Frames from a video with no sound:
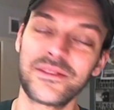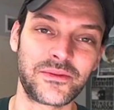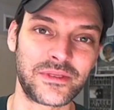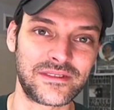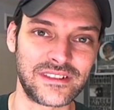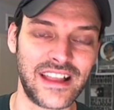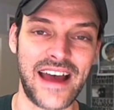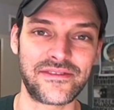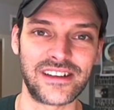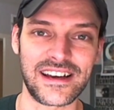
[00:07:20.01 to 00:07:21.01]
We
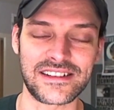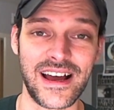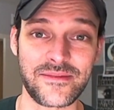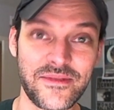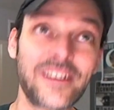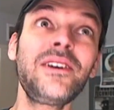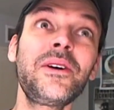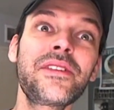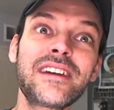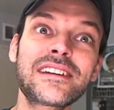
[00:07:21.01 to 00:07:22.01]
laugh a lot of times, but
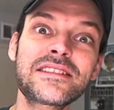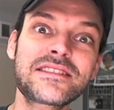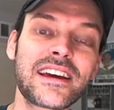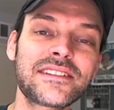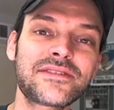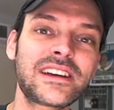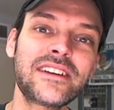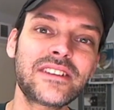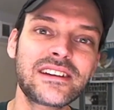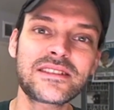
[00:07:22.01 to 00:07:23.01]
oh, thanks, state, for
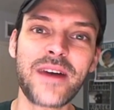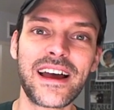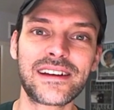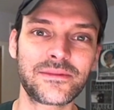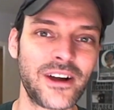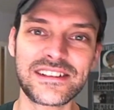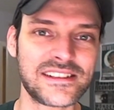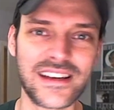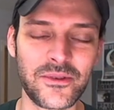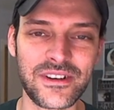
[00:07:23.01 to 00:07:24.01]
giving us back
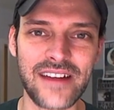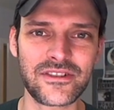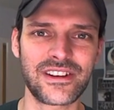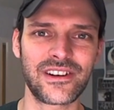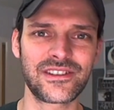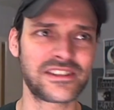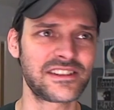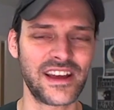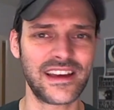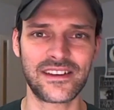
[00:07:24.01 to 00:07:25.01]
rights that were never yours
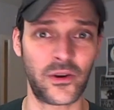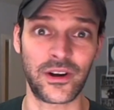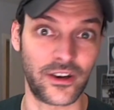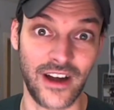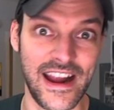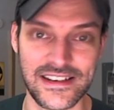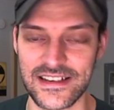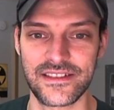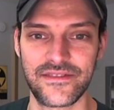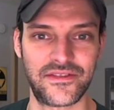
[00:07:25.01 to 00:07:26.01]
to take or
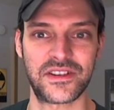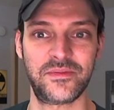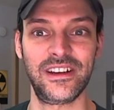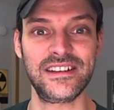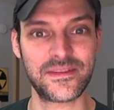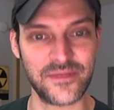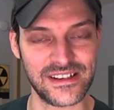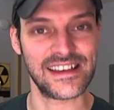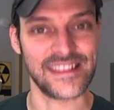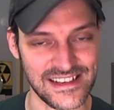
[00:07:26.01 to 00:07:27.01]
grant in the first place.
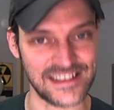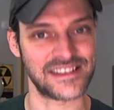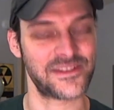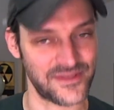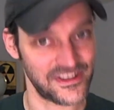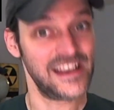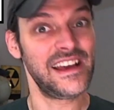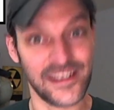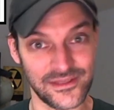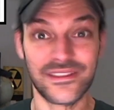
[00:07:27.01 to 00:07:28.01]
But again, this is sort of,
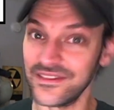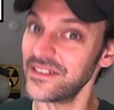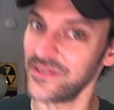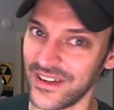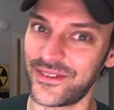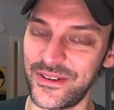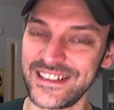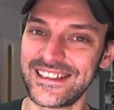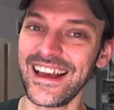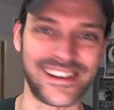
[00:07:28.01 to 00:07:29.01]
like we
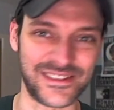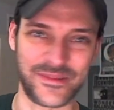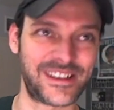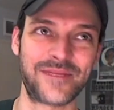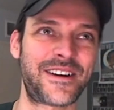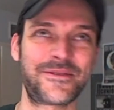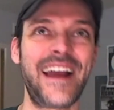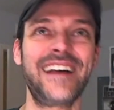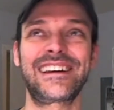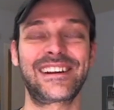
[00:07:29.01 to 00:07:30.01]
say, it's become our
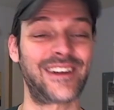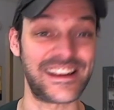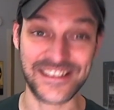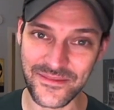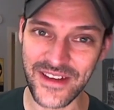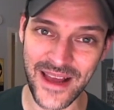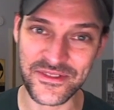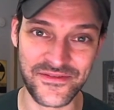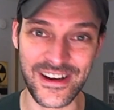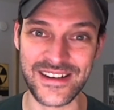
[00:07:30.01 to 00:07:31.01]
rallying cry.
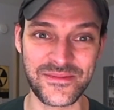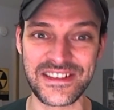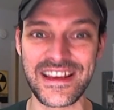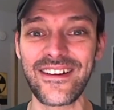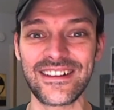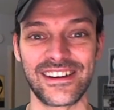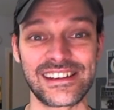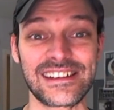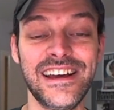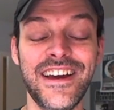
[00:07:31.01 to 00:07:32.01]
Sometimes freedom's scary
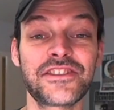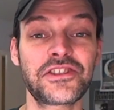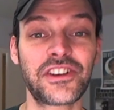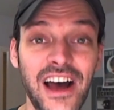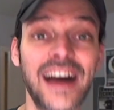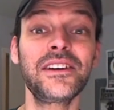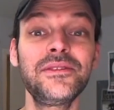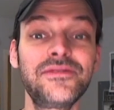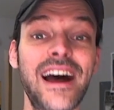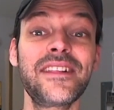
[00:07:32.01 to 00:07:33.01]
looking. Chicago
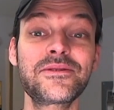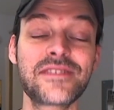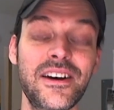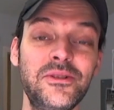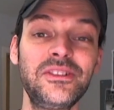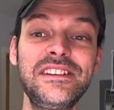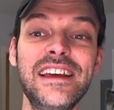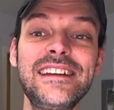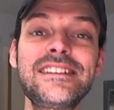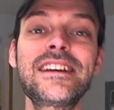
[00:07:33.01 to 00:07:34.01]
follows Oakland
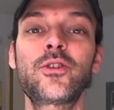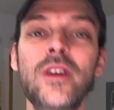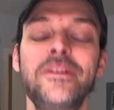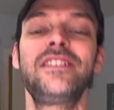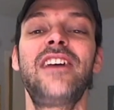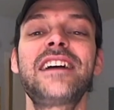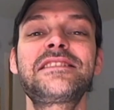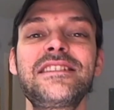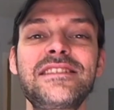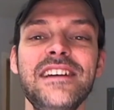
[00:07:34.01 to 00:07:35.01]
and
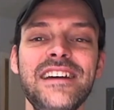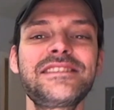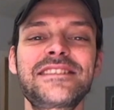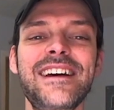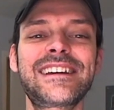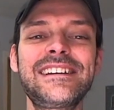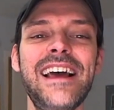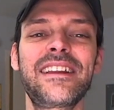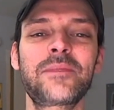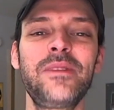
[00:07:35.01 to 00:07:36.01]
decriminalizes
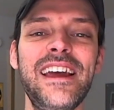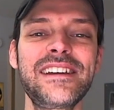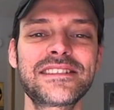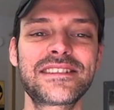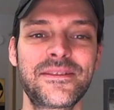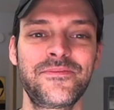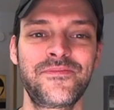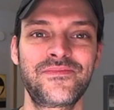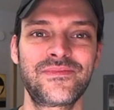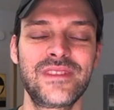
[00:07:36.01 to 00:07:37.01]
psychedelic plants.
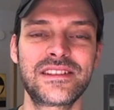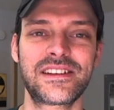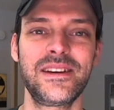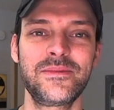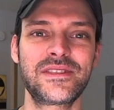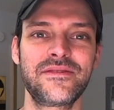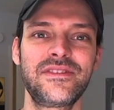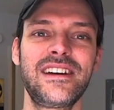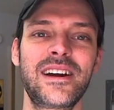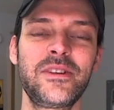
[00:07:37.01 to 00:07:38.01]
This comes
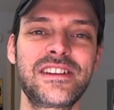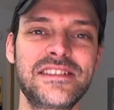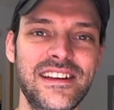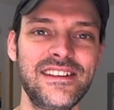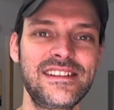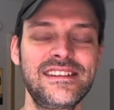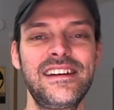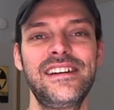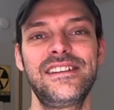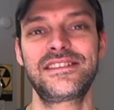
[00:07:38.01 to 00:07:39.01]
via our buddy Dylan
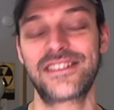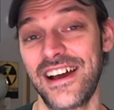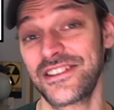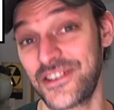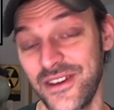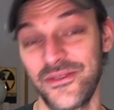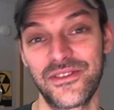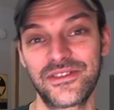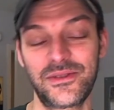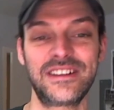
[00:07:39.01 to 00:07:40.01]
Sacaccio
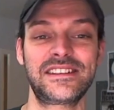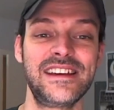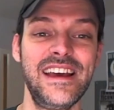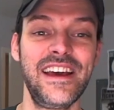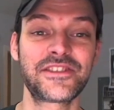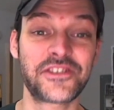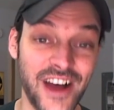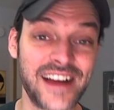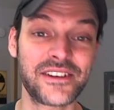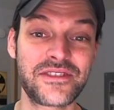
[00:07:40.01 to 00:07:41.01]
on the tweets.
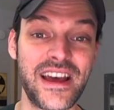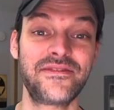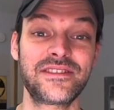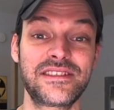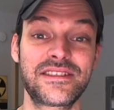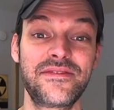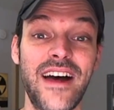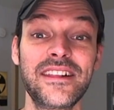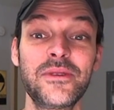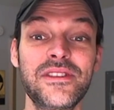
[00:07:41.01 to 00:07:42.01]
Chicago's efforts
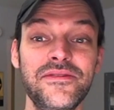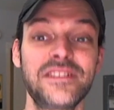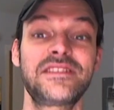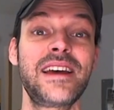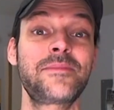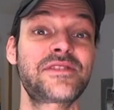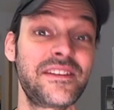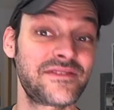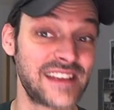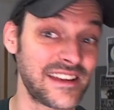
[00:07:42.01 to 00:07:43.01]
follow in the footsteps
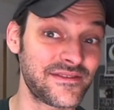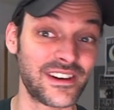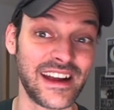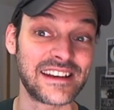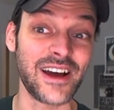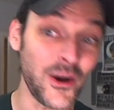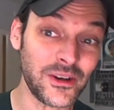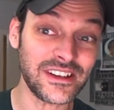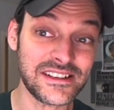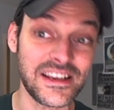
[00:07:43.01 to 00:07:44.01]
of Denver and
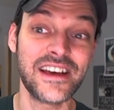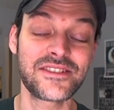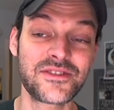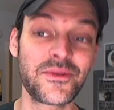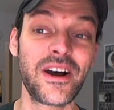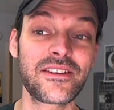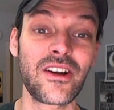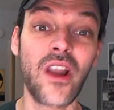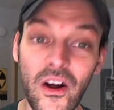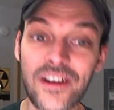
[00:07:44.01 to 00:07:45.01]
Oakland. Two other
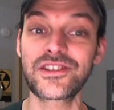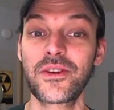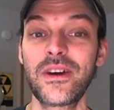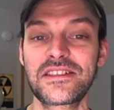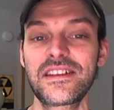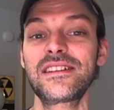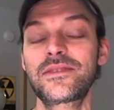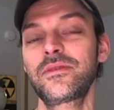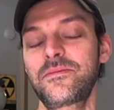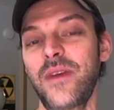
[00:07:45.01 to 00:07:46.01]
large U.S.
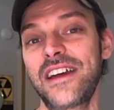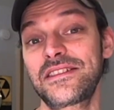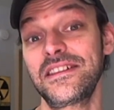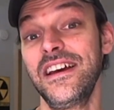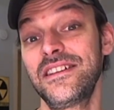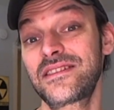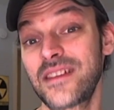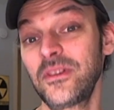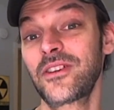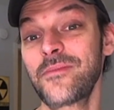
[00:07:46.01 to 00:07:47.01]
cities which passed
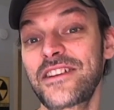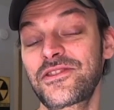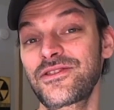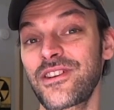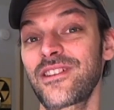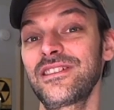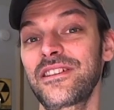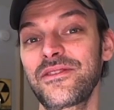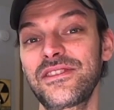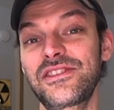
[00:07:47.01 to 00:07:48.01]
similar measures
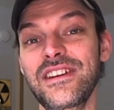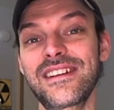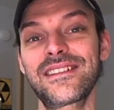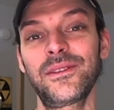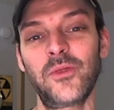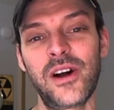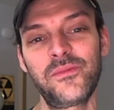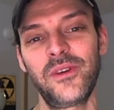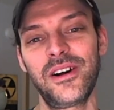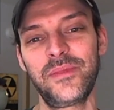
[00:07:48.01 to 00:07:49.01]
earlier this year.
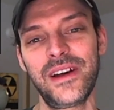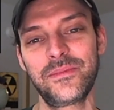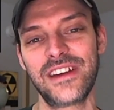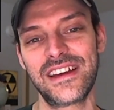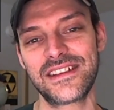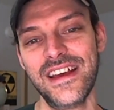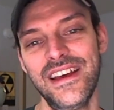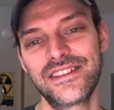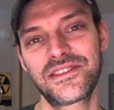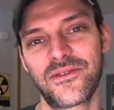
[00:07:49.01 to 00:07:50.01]
Womp womp, update.
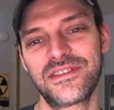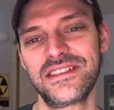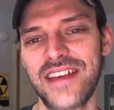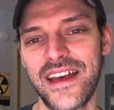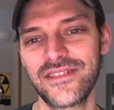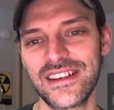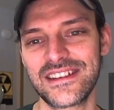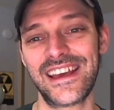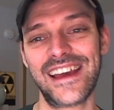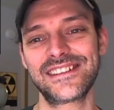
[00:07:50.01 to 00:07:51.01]
Sources have
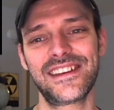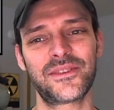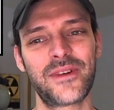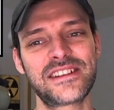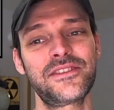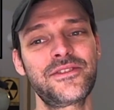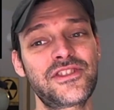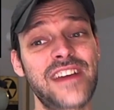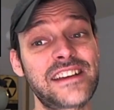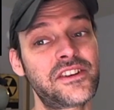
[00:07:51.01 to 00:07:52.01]
indicated that the
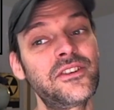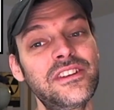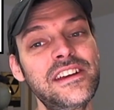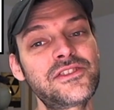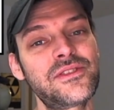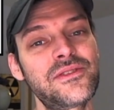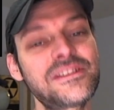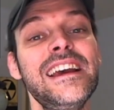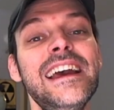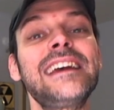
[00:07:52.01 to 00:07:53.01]
resolution as currently
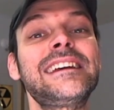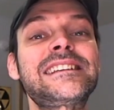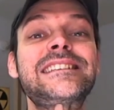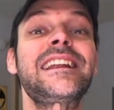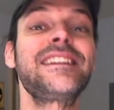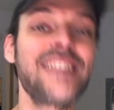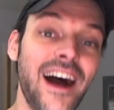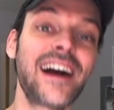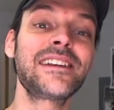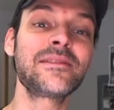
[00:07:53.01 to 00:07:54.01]
introduced is
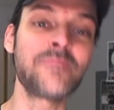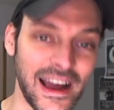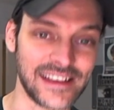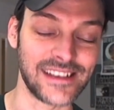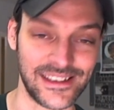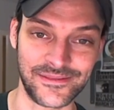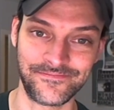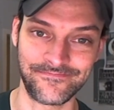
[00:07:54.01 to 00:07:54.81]
non-binding.